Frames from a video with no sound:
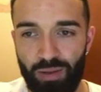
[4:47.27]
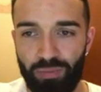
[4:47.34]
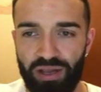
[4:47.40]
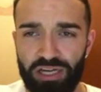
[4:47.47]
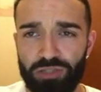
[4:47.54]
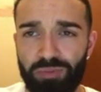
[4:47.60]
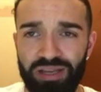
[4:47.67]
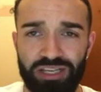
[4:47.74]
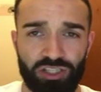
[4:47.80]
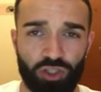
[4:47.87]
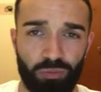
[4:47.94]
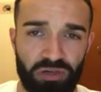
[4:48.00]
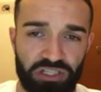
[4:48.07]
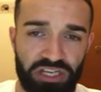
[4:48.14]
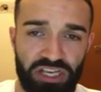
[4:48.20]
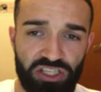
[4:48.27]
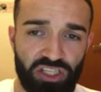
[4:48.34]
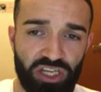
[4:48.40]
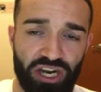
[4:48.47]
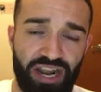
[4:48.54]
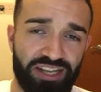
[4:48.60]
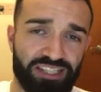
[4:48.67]
But it just makes it so much
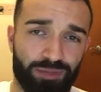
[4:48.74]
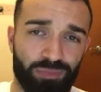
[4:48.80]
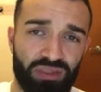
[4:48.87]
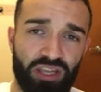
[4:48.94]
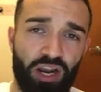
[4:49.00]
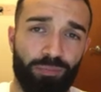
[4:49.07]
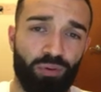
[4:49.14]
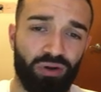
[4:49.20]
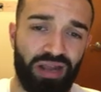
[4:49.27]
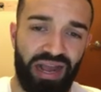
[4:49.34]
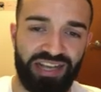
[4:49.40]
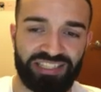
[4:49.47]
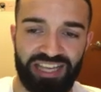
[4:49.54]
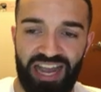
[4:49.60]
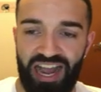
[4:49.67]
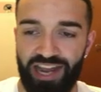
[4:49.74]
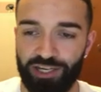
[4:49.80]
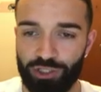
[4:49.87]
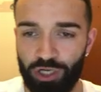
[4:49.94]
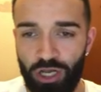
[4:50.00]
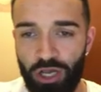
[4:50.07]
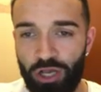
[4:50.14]
easier and something that your opponent has to
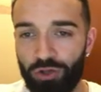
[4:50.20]
ash.